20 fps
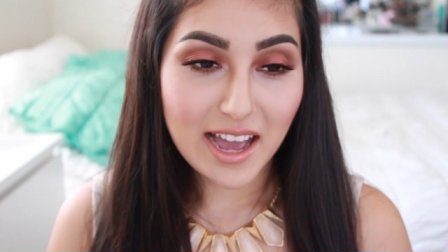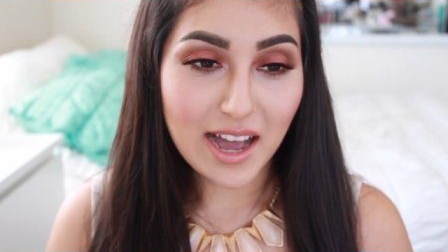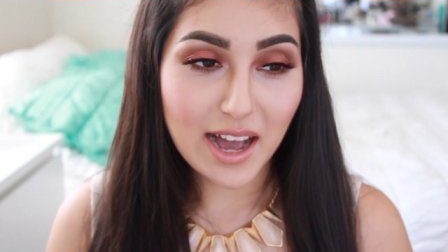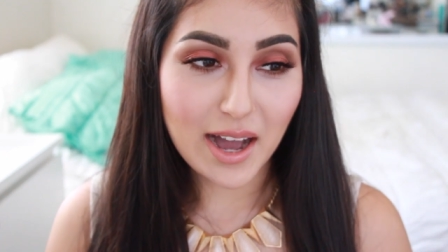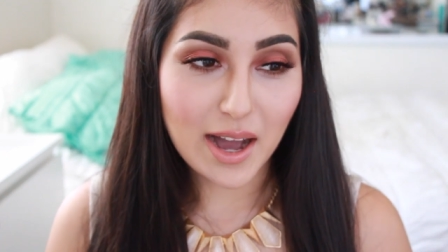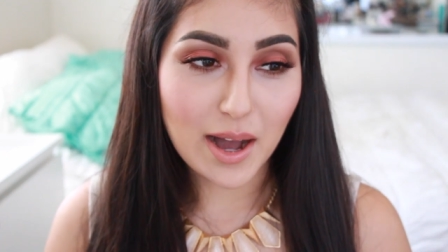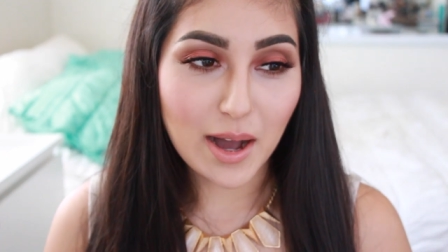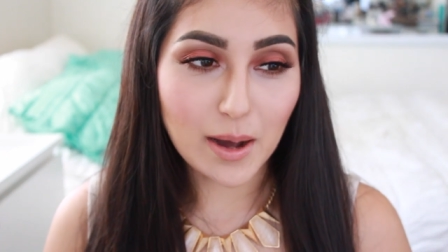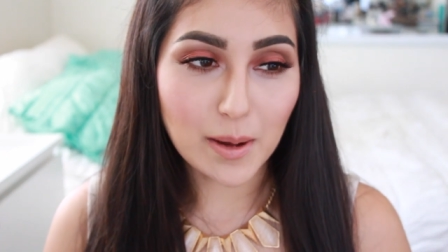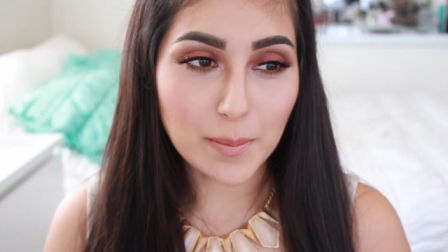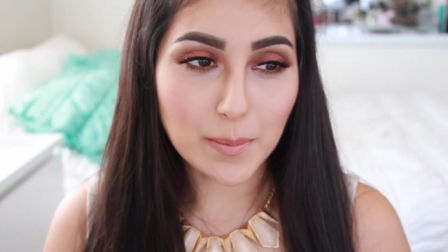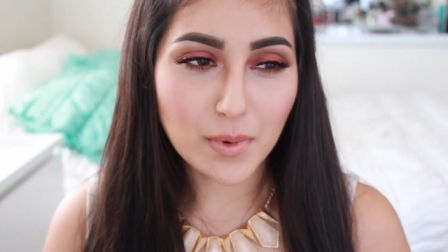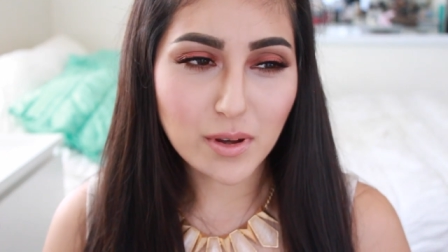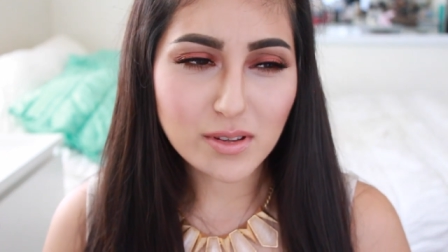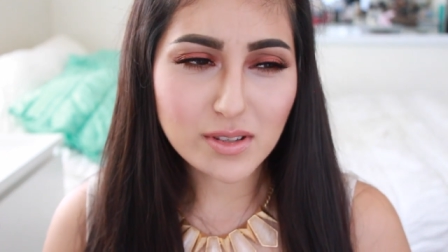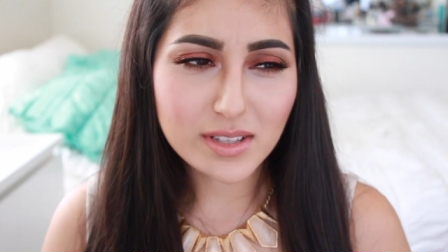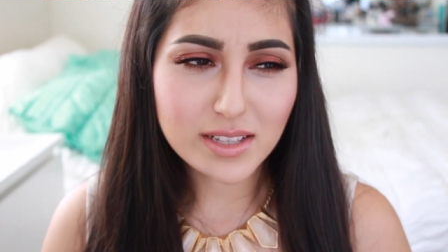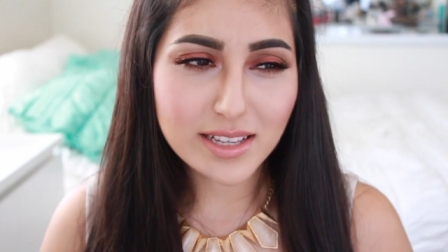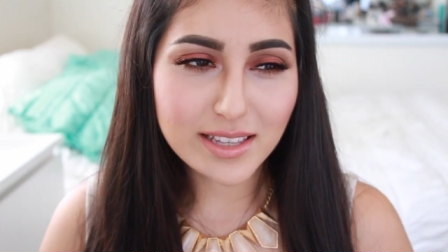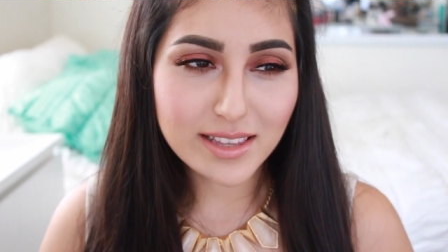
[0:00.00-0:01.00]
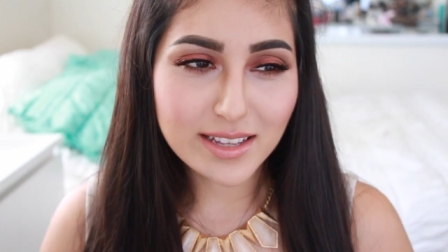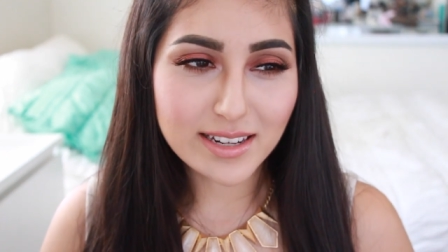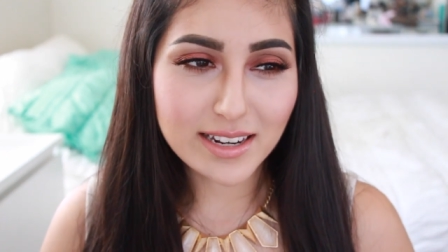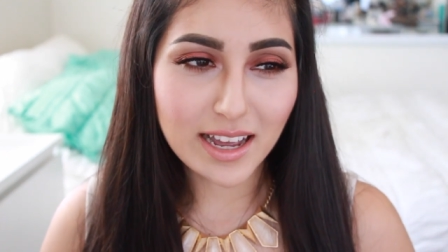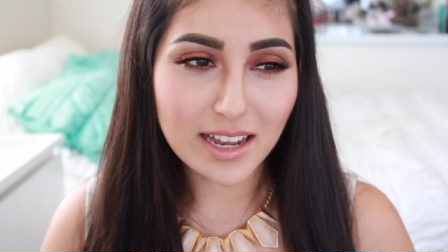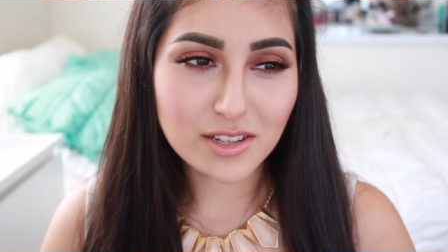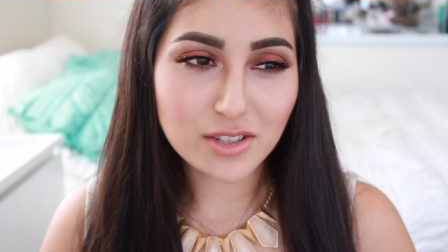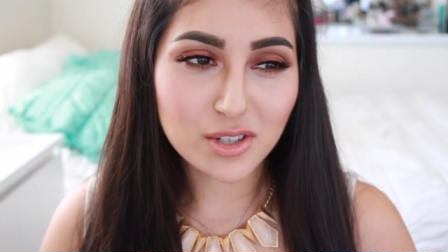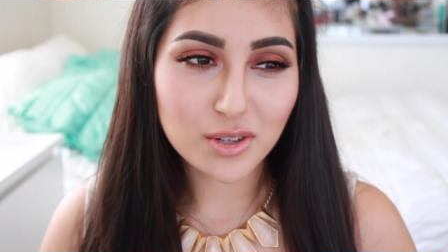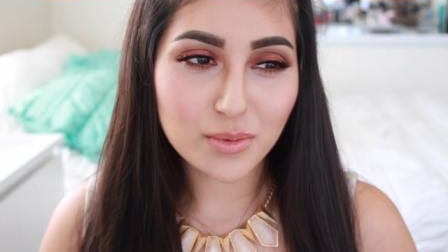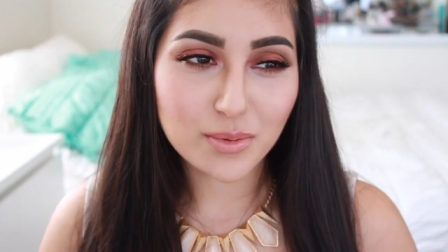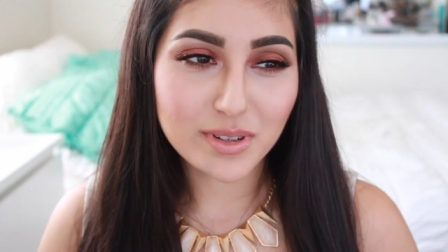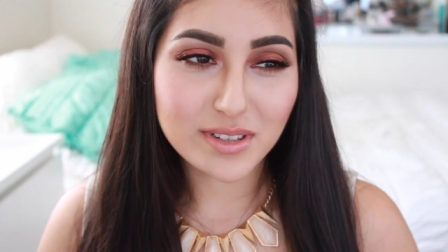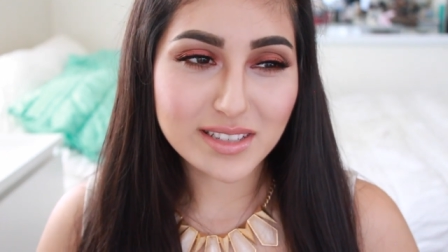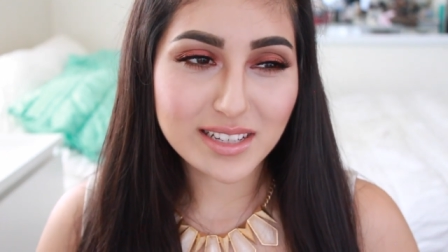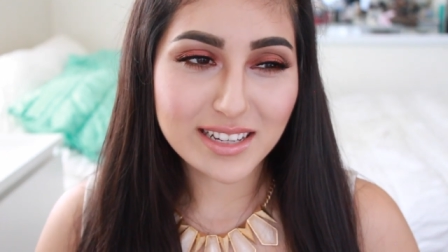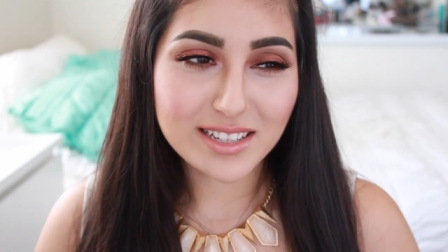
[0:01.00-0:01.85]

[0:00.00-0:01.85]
Mostly the natural ones.